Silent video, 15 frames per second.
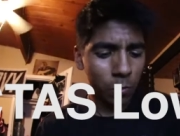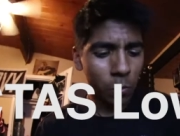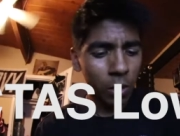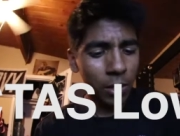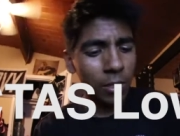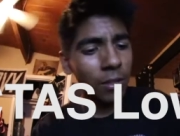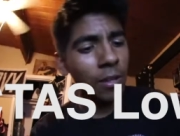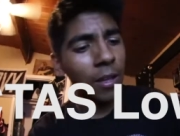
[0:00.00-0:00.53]

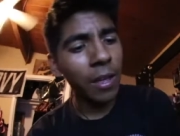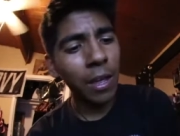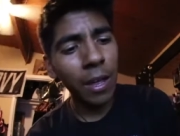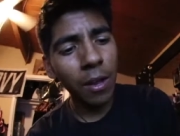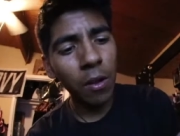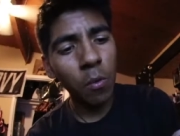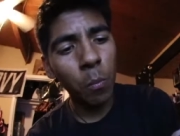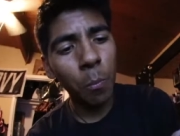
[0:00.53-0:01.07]
what the
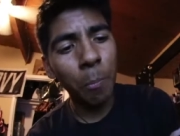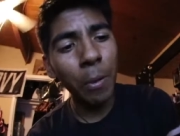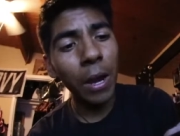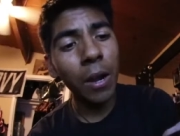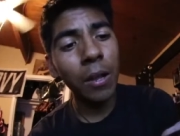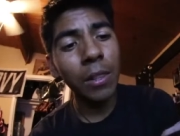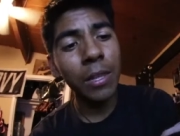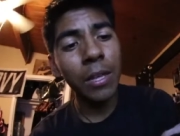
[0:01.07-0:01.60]
heck?
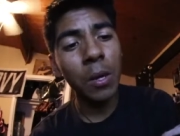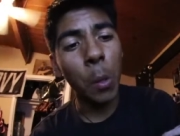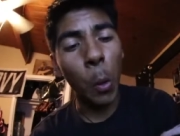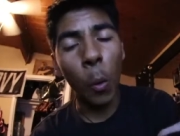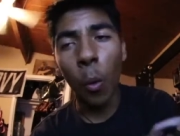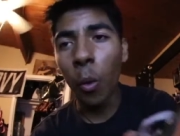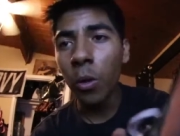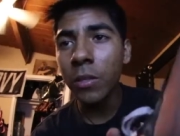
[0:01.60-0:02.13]
Barely a
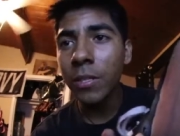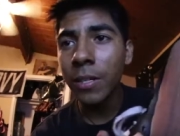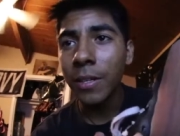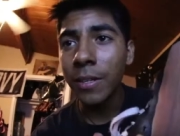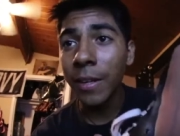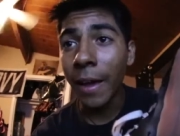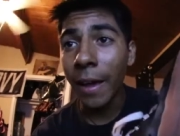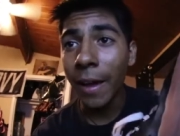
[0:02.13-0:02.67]
hole
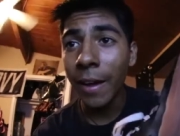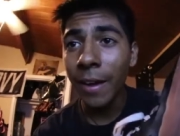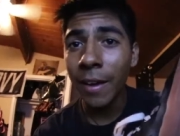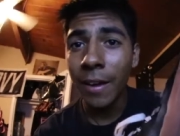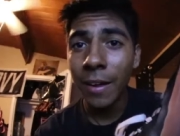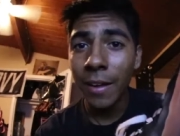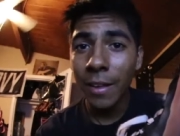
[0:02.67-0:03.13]
today?